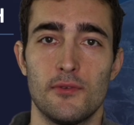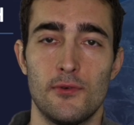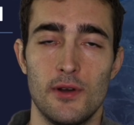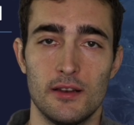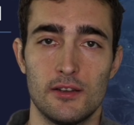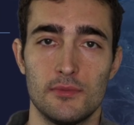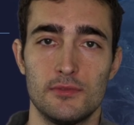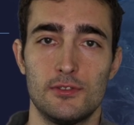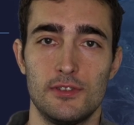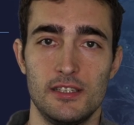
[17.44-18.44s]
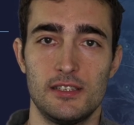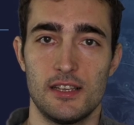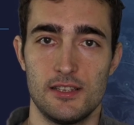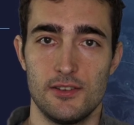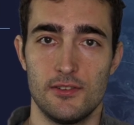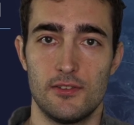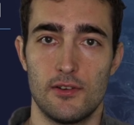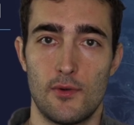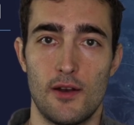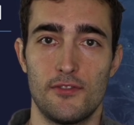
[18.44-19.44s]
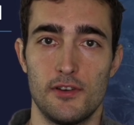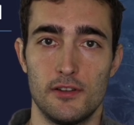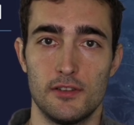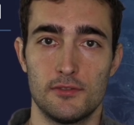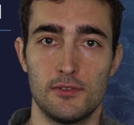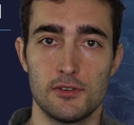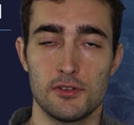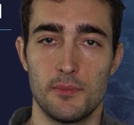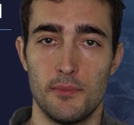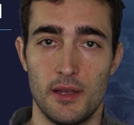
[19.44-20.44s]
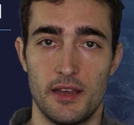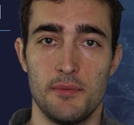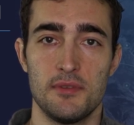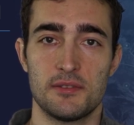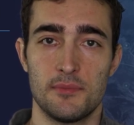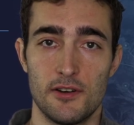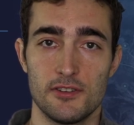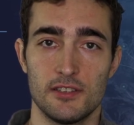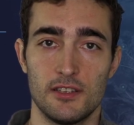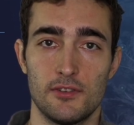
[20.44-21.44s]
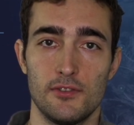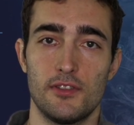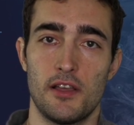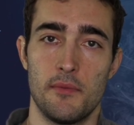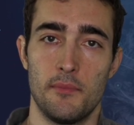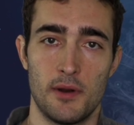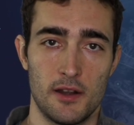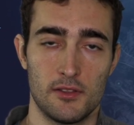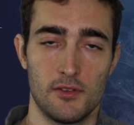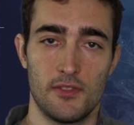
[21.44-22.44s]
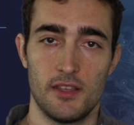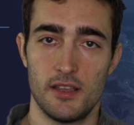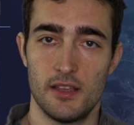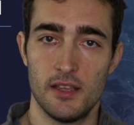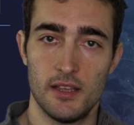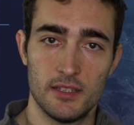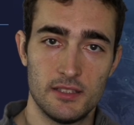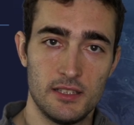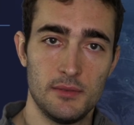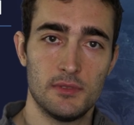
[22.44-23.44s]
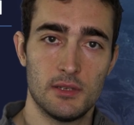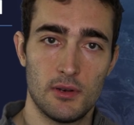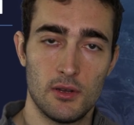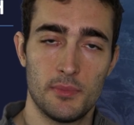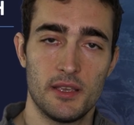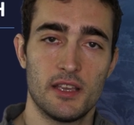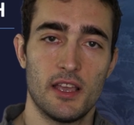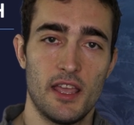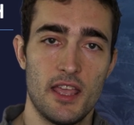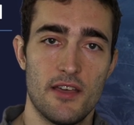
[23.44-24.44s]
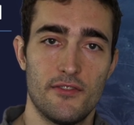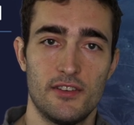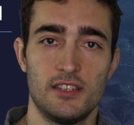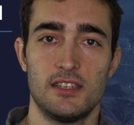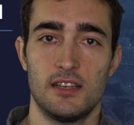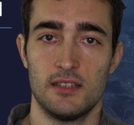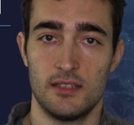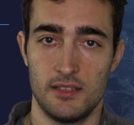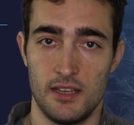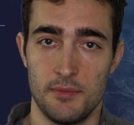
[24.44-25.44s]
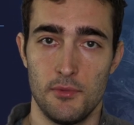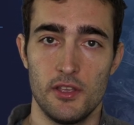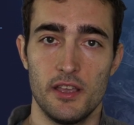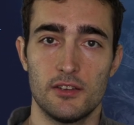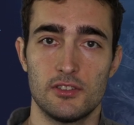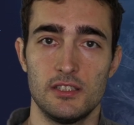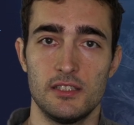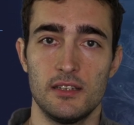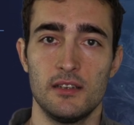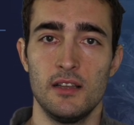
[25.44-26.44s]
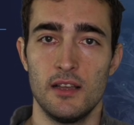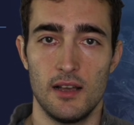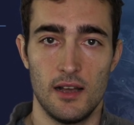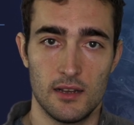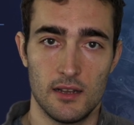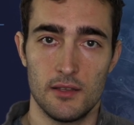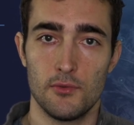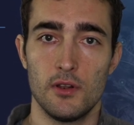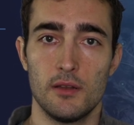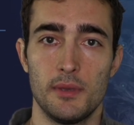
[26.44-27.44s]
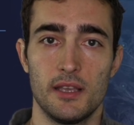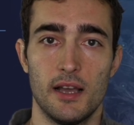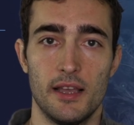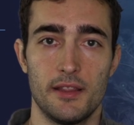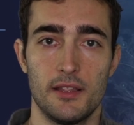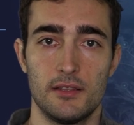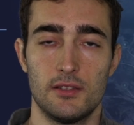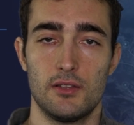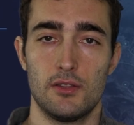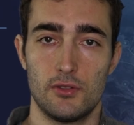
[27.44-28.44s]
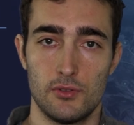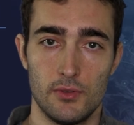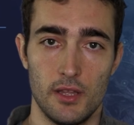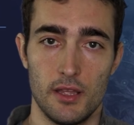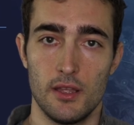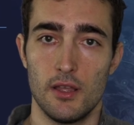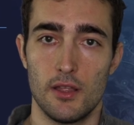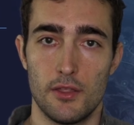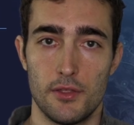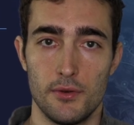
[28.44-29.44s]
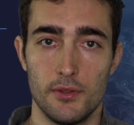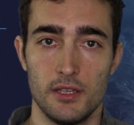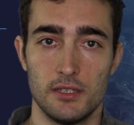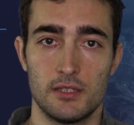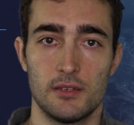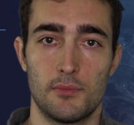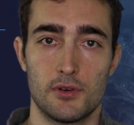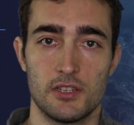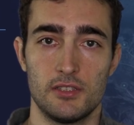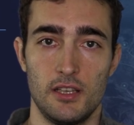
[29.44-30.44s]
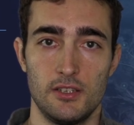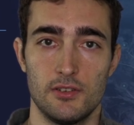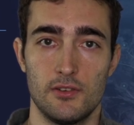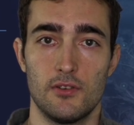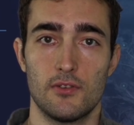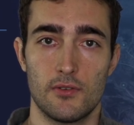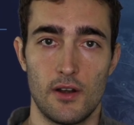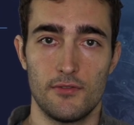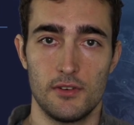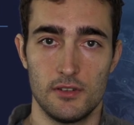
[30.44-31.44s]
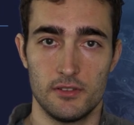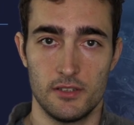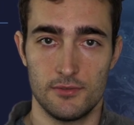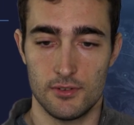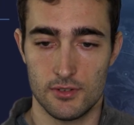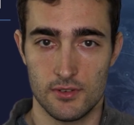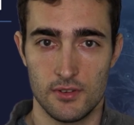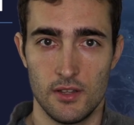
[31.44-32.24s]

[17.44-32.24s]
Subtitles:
welcome to this session on graph neural networks. My name is Mario Santa Cruz. I am part of the team developing AIFS and the Anemoy ecosystem, and I will be guiding today through this presentation on graph neural networks.